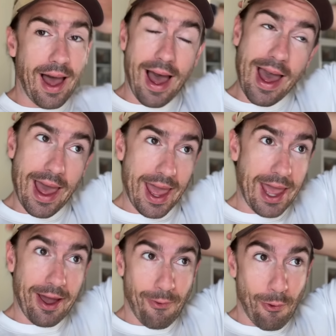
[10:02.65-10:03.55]

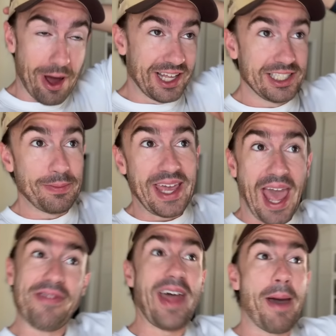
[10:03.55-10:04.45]
I wanted to be
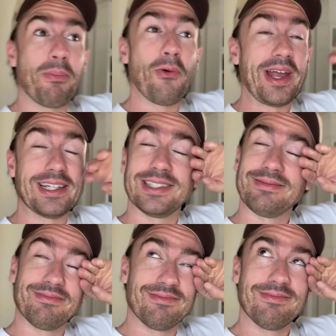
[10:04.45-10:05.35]
at that point
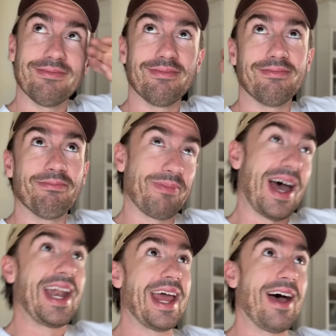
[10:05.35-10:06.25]

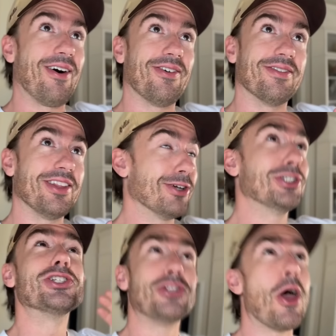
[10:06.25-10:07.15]
by now. There's
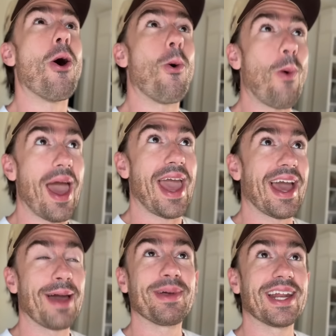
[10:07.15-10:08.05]
just no way
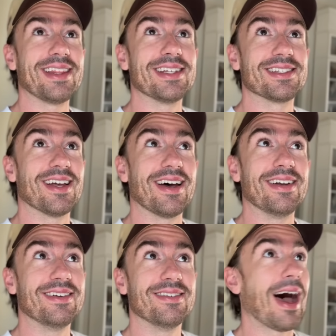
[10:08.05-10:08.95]
I'm getting this done.
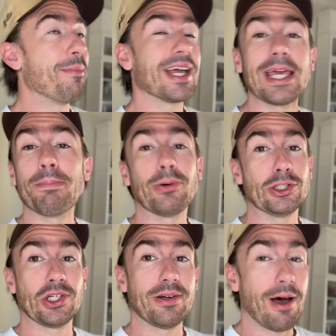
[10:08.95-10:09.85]
I'm gonna keep
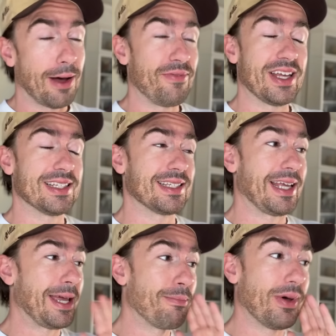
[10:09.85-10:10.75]
pushing,
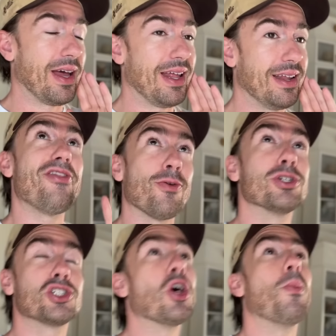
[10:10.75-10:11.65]
obviously, but there was
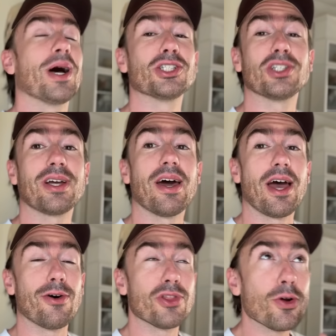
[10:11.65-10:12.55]
so much to cut
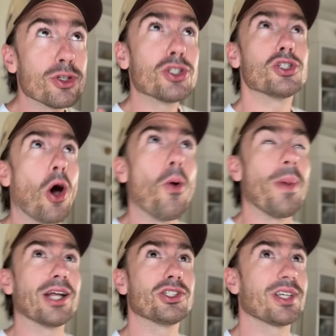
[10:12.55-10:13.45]
out. There was so
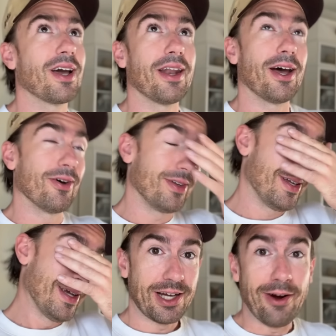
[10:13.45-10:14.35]
much to cut out.
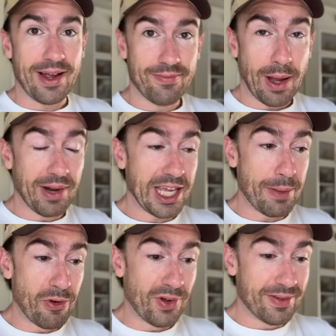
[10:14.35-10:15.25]
All right, I'm gonna keep
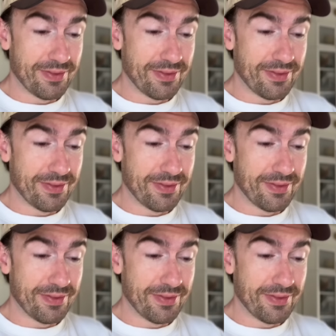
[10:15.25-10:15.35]
moving.